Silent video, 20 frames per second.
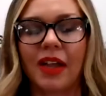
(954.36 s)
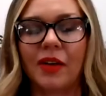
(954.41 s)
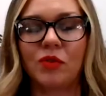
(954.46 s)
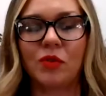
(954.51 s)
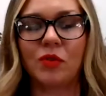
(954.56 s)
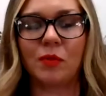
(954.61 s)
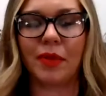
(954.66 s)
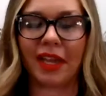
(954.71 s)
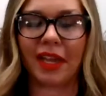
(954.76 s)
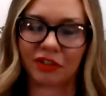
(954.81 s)

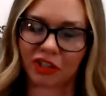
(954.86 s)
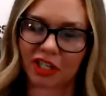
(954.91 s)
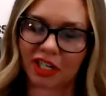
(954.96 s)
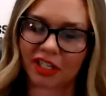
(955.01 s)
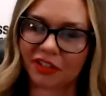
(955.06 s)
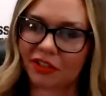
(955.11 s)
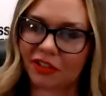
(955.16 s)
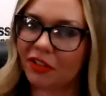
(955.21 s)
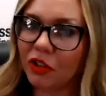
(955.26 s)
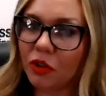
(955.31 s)
want to
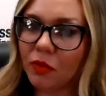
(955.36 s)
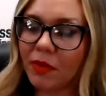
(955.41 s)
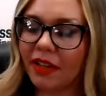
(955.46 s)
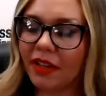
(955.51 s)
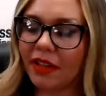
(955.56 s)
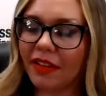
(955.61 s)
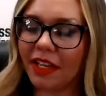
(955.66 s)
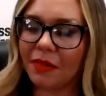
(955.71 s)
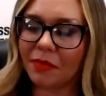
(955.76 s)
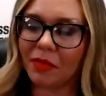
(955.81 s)
backtrack just a little bit
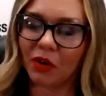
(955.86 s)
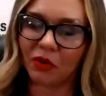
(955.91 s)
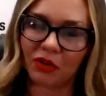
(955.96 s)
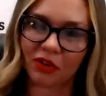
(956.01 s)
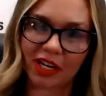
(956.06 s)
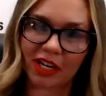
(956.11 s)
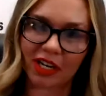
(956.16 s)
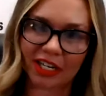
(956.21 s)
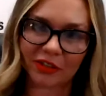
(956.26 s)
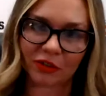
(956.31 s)
and thank both
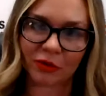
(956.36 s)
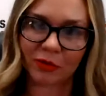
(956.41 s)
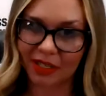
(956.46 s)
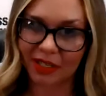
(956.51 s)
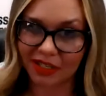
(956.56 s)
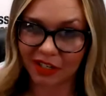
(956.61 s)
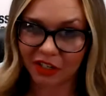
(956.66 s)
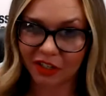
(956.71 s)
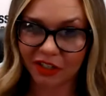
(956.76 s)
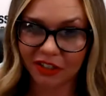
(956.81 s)
you guys for
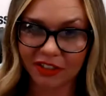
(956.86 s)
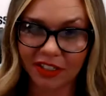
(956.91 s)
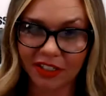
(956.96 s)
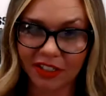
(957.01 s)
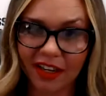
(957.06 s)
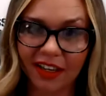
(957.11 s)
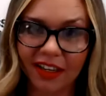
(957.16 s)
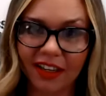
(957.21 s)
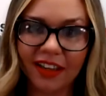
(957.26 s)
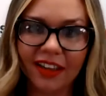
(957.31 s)
being here
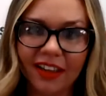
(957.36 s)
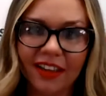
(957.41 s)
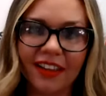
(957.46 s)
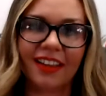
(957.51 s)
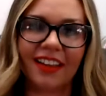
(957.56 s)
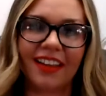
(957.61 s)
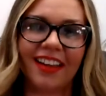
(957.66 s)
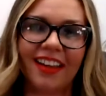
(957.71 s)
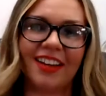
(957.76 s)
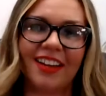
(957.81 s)
today.
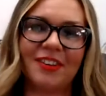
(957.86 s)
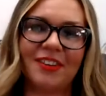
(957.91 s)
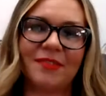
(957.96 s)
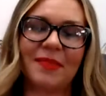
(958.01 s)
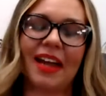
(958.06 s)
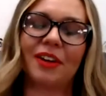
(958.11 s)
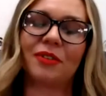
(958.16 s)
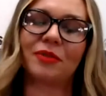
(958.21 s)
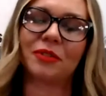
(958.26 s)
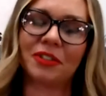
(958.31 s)

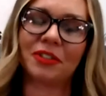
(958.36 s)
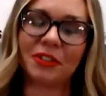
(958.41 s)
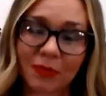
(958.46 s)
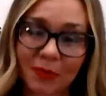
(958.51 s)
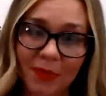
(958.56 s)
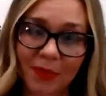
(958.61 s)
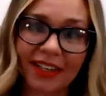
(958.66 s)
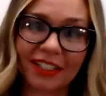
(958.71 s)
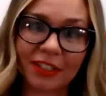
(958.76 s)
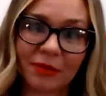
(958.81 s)
I
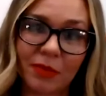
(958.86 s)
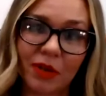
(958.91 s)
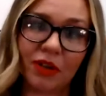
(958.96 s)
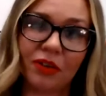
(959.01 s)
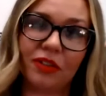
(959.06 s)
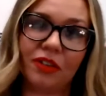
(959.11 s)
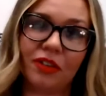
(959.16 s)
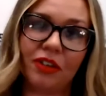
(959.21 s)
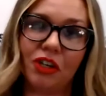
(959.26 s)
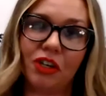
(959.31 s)
respect
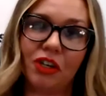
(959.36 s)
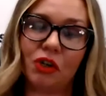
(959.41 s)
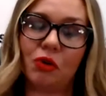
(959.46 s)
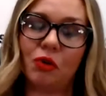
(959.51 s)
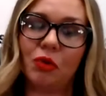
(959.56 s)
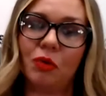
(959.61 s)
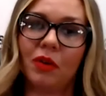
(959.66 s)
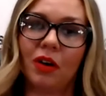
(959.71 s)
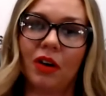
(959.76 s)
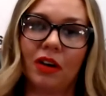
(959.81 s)
both of
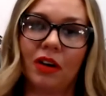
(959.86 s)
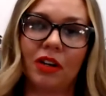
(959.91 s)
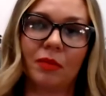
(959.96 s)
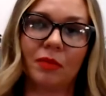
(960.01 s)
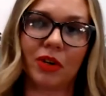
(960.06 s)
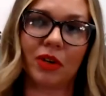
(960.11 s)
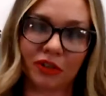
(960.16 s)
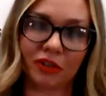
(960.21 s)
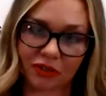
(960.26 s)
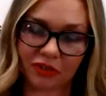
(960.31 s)
you on a
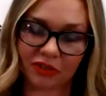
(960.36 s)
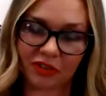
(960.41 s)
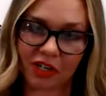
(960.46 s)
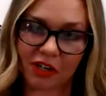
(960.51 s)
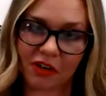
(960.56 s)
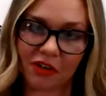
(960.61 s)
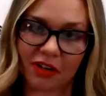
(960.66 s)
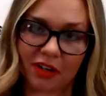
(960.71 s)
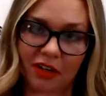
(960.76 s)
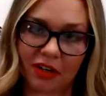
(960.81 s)
personal
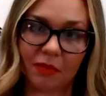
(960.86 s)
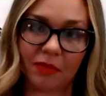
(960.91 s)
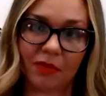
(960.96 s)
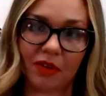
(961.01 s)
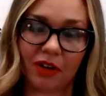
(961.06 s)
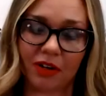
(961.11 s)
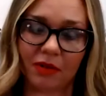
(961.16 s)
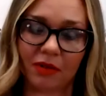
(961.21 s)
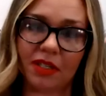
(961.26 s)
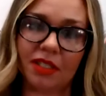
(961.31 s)
note and
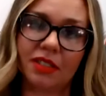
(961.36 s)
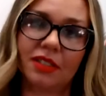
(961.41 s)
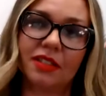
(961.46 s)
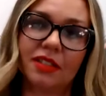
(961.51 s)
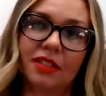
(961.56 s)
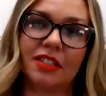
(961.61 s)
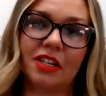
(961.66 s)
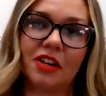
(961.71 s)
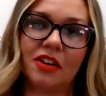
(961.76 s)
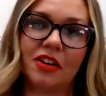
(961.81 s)
on a
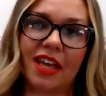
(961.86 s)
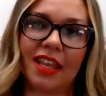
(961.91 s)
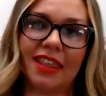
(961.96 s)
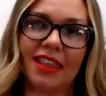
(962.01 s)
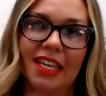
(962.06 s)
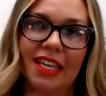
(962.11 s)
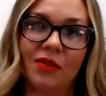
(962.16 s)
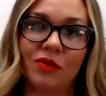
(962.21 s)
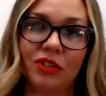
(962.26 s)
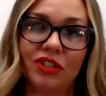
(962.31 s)
business note. I
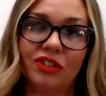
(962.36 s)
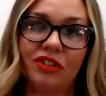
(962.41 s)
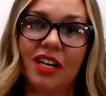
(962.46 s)
think what